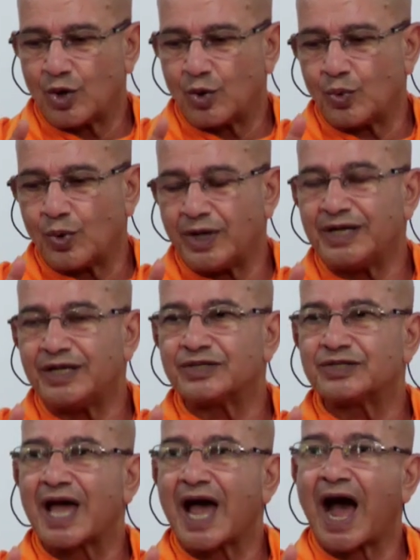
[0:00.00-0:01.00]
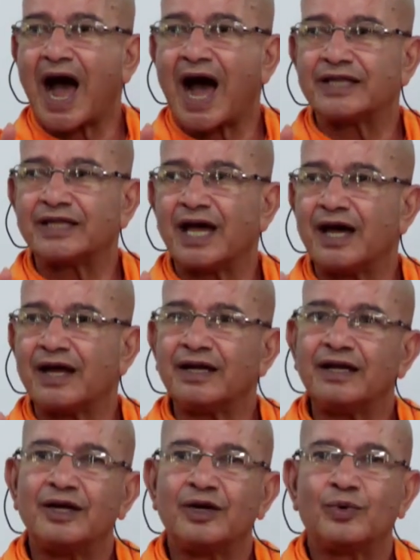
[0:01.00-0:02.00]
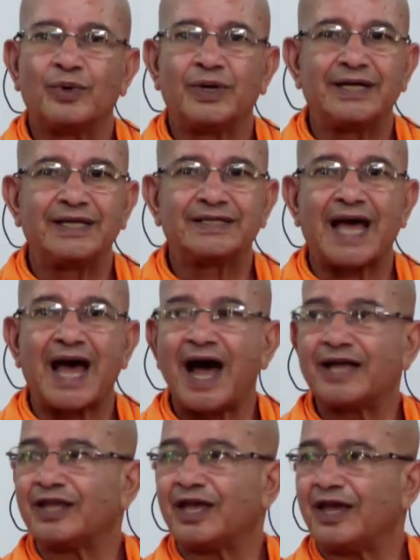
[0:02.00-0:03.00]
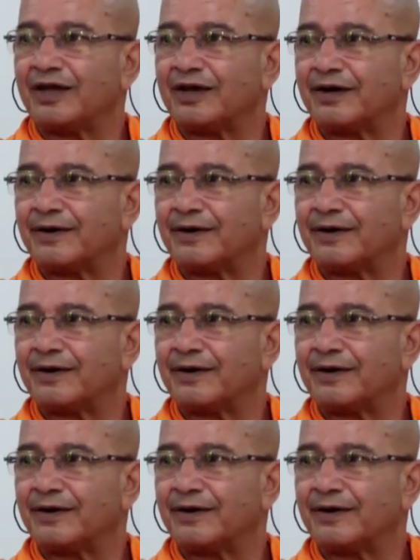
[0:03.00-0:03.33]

One is Adhara, one is Adheya.